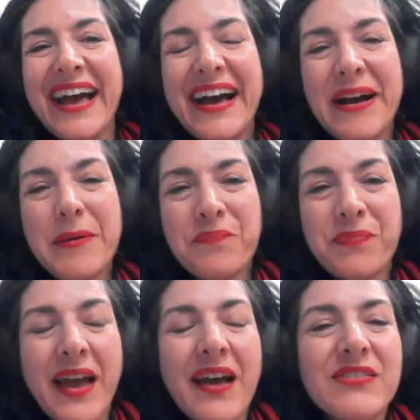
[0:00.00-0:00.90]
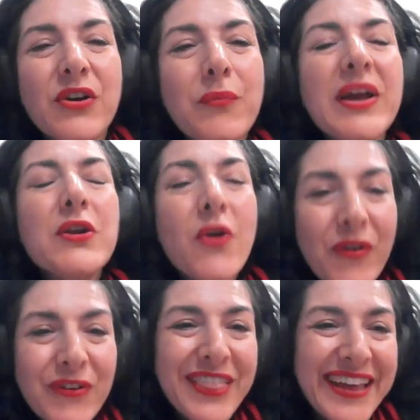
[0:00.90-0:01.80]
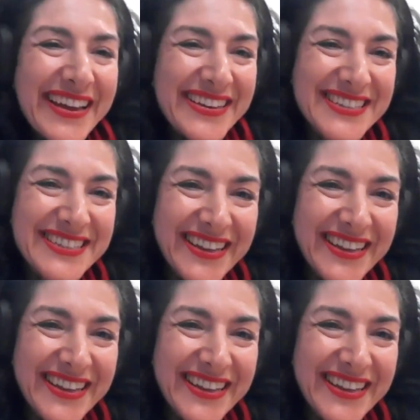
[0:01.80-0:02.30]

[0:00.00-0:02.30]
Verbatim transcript: Um, so we know that